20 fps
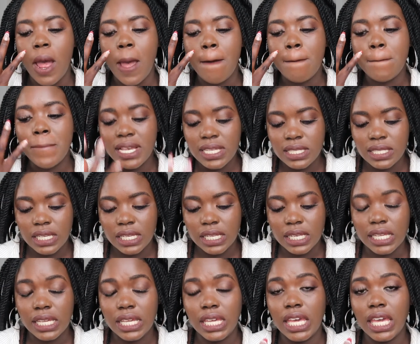
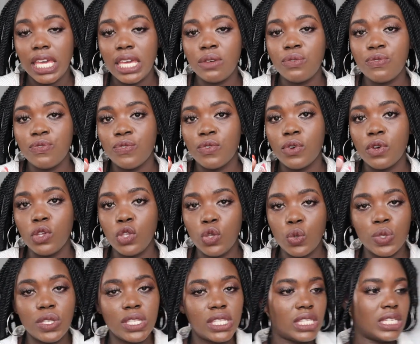basically, if you
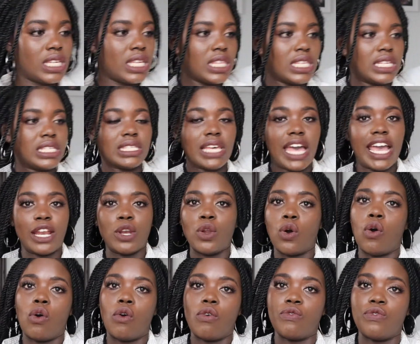see this kind
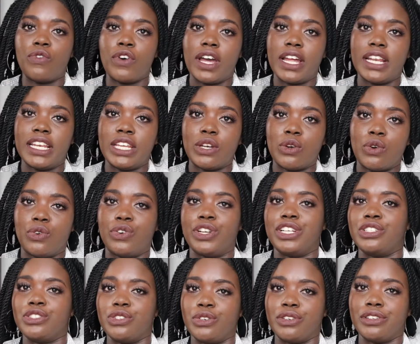of
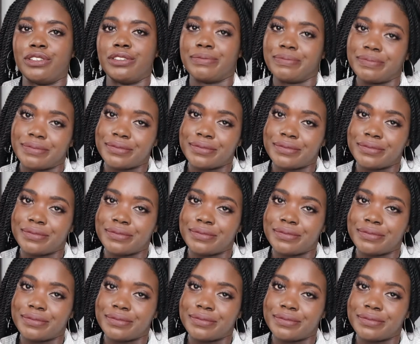decoration,